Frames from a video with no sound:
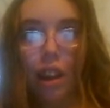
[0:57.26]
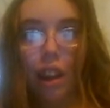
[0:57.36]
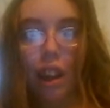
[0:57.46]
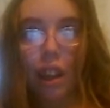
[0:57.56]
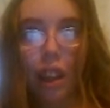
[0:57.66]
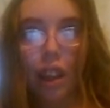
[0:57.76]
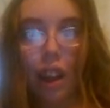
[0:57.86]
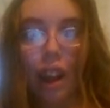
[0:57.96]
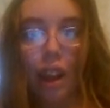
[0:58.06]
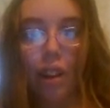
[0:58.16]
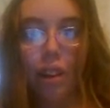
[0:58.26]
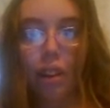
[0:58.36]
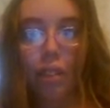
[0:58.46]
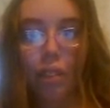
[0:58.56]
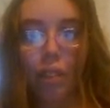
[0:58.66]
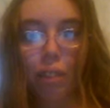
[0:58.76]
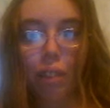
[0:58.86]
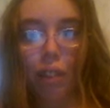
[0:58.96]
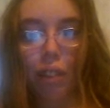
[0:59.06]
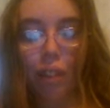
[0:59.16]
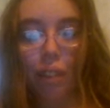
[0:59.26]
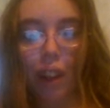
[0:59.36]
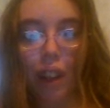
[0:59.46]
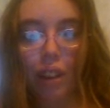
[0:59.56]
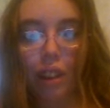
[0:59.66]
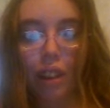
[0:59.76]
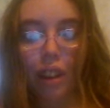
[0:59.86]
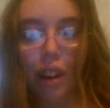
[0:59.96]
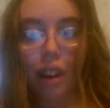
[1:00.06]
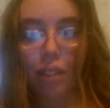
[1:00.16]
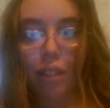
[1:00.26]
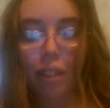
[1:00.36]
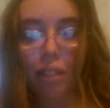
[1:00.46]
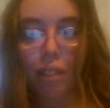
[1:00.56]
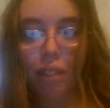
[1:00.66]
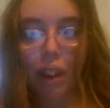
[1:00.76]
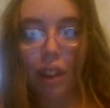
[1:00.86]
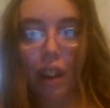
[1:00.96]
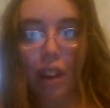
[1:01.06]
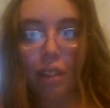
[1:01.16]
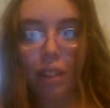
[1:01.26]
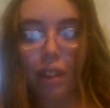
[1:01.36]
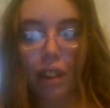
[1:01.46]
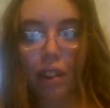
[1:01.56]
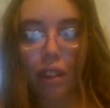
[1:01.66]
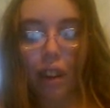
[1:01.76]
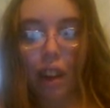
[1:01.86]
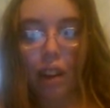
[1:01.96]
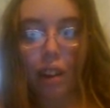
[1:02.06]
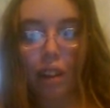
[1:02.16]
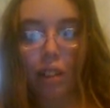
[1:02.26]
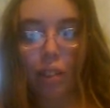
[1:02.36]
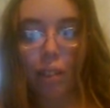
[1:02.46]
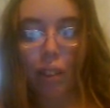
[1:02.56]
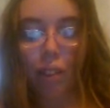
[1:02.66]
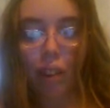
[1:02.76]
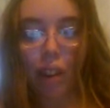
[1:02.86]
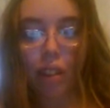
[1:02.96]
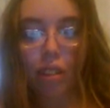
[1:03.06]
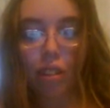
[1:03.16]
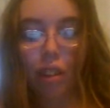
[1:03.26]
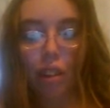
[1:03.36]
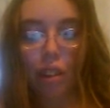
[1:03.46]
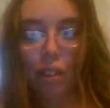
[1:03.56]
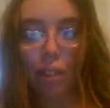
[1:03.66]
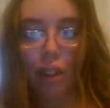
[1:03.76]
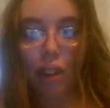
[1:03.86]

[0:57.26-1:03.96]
he like, I hadn't heard from him for three weeks, and then I've come to find that secret account because one of my fans showed it to me.